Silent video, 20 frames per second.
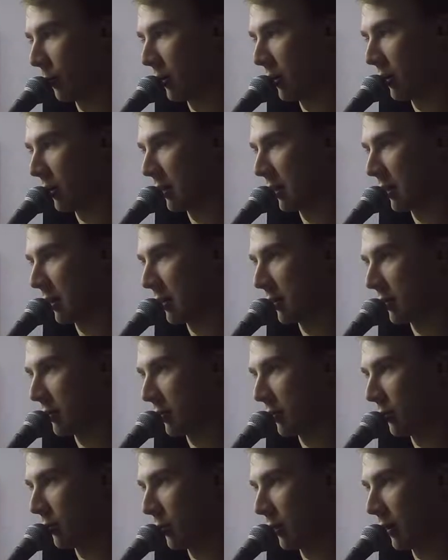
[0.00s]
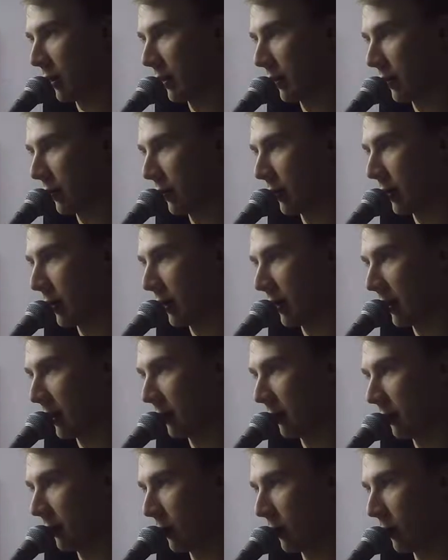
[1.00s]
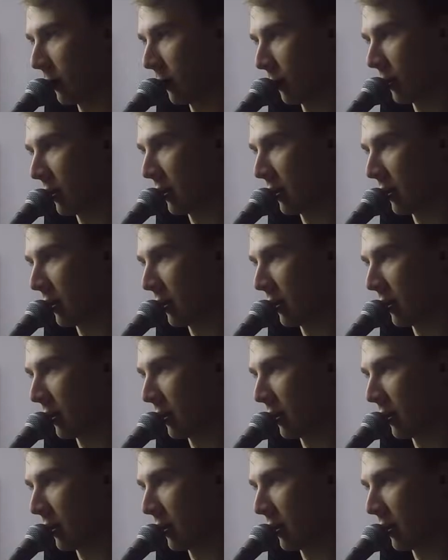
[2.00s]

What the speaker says: 1 and 2 and 3 and 4,